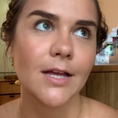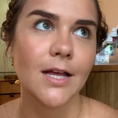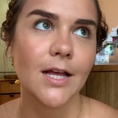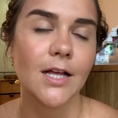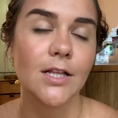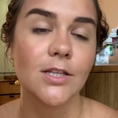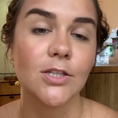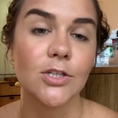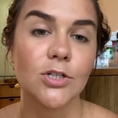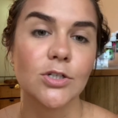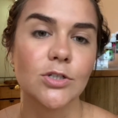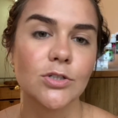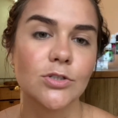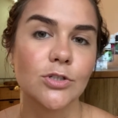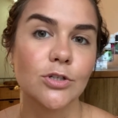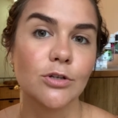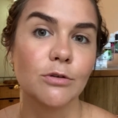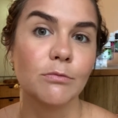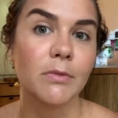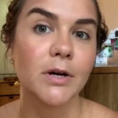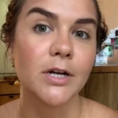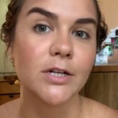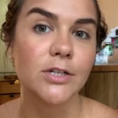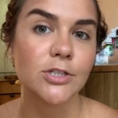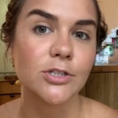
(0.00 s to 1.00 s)
a little too
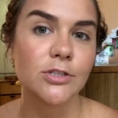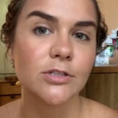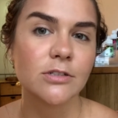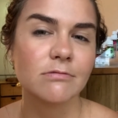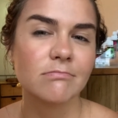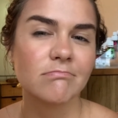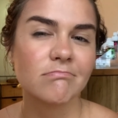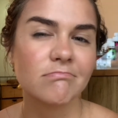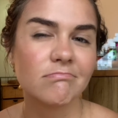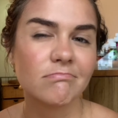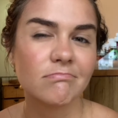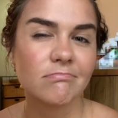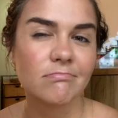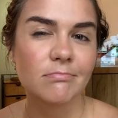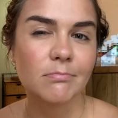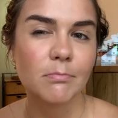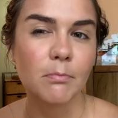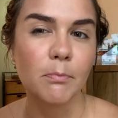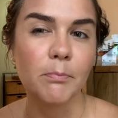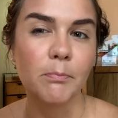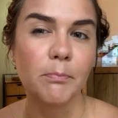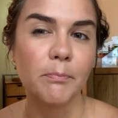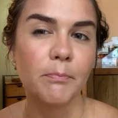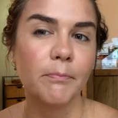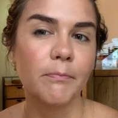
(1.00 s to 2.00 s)
much
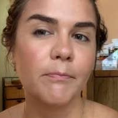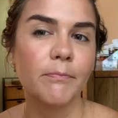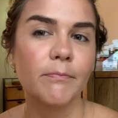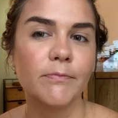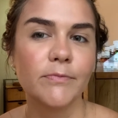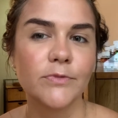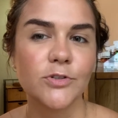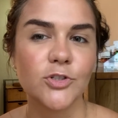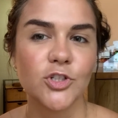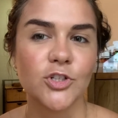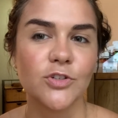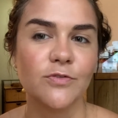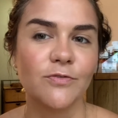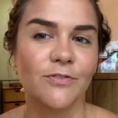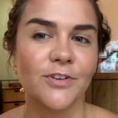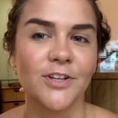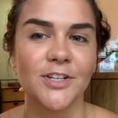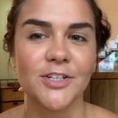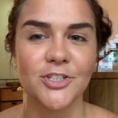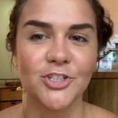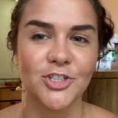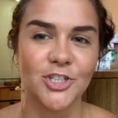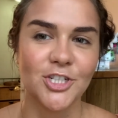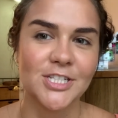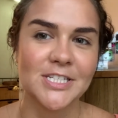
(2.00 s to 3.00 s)

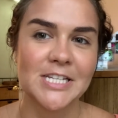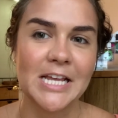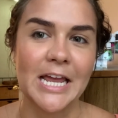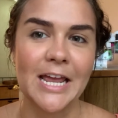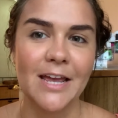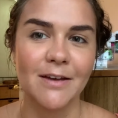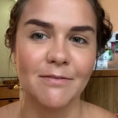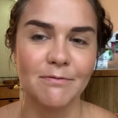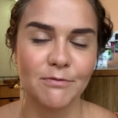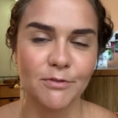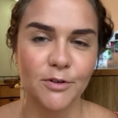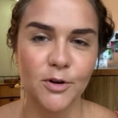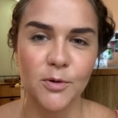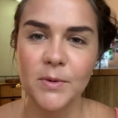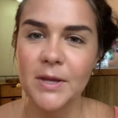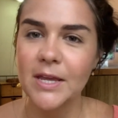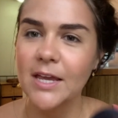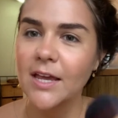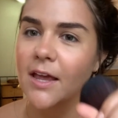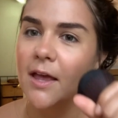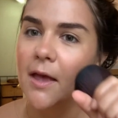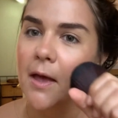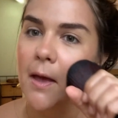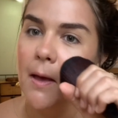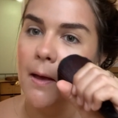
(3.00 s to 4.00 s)
Shazam for
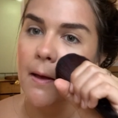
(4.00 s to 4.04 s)
me.